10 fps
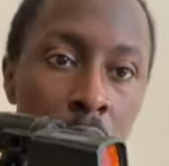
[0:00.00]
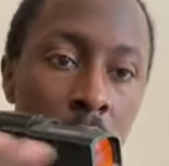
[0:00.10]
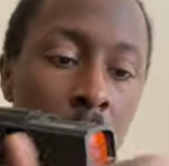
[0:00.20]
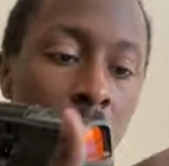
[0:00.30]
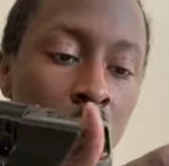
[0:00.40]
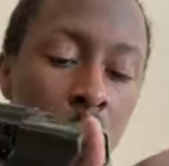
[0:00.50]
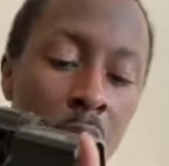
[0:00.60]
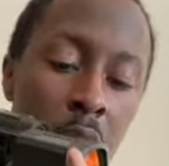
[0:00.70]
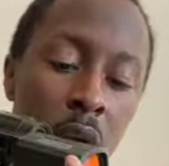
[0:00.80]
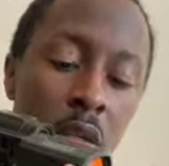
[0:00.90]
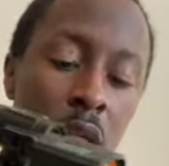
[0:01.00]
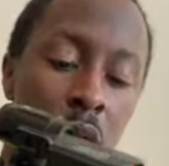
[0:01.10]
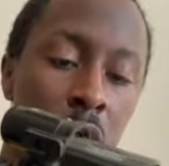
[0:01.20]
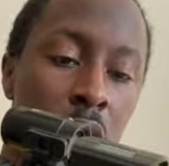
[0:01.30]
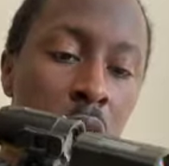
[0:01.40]
Those are my iron
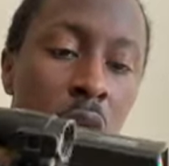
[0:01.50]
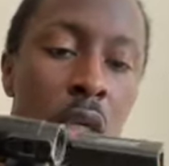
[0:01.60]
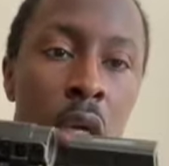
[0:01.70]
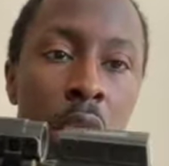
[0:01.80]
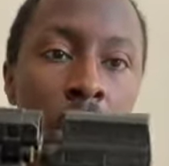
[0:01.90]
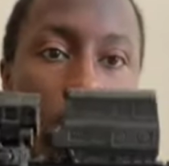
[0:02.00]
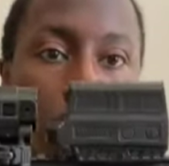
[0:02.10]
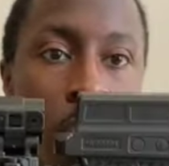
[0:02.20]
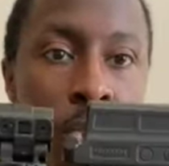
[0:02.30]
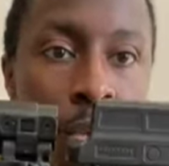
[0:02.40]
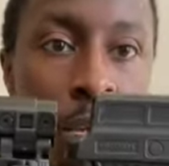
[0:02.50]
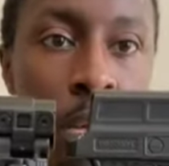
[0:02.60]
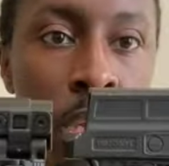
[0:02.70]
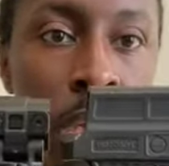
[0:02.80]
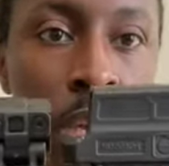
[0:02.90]
sights. For the
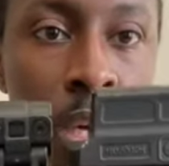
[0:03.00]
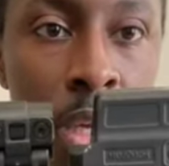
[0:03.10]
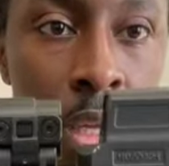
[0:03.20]
red dot,